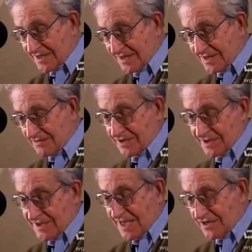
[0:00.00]
with
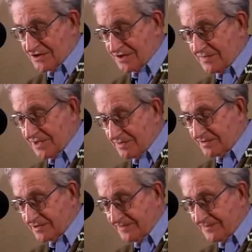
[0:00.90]
1,000
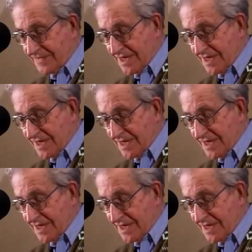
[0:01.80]
people.